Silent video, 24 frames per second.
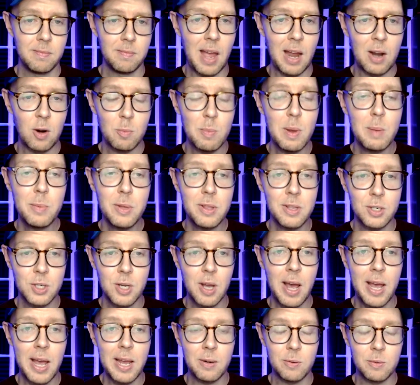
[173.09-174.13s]
I remember the
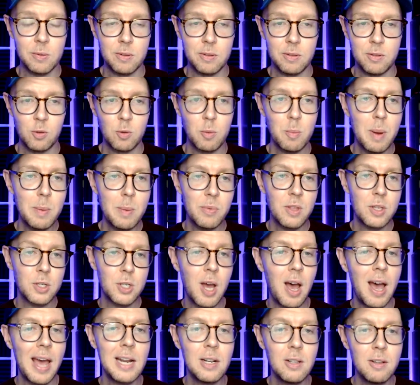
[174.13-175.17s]
title. The
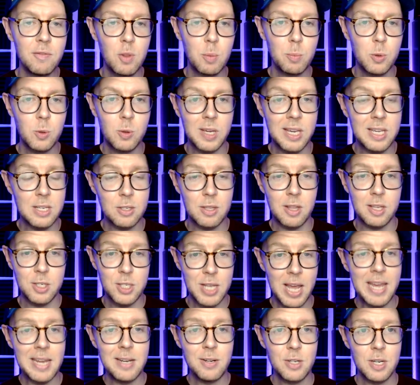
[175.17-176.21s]
title of the book is The
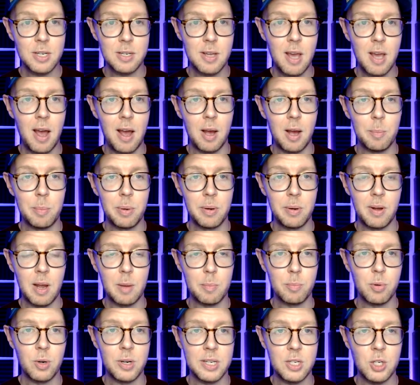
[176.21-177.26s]
Tainted Cup,
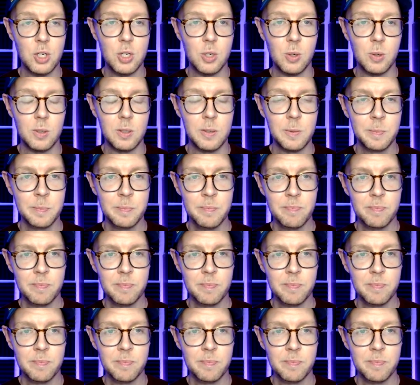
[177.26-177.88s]
I'm pretty sure.